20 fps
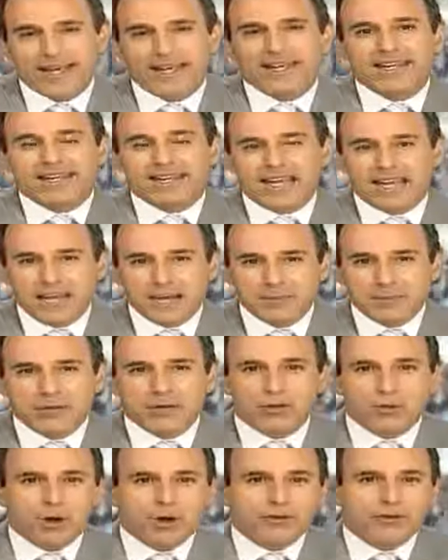He came
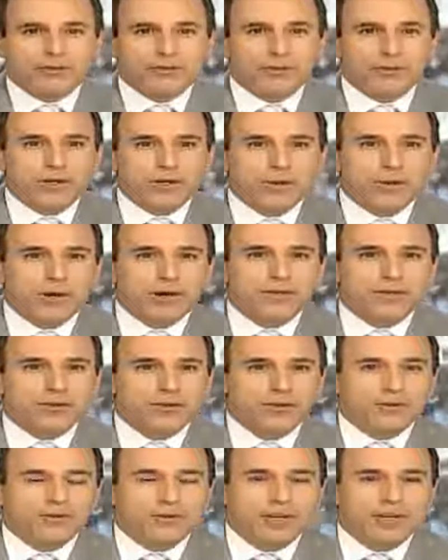here to our studio on
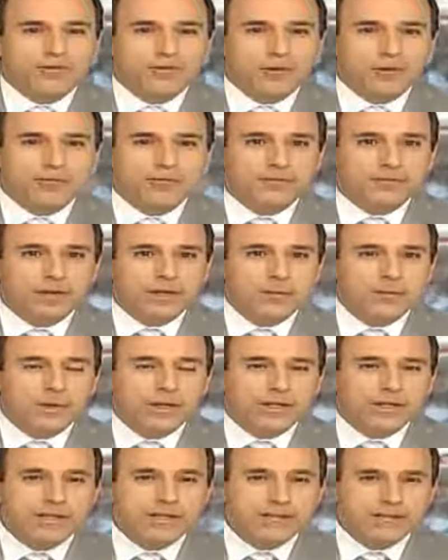Thursday for a
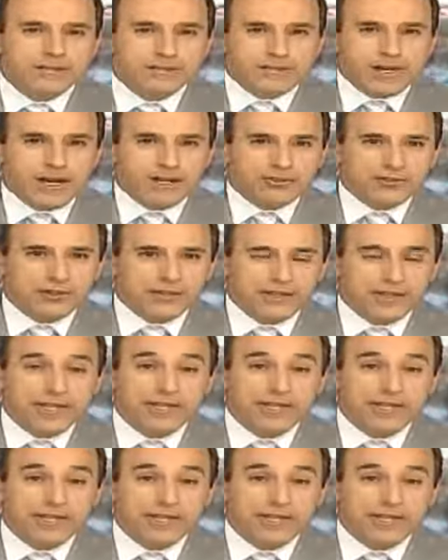freewheeling discussion.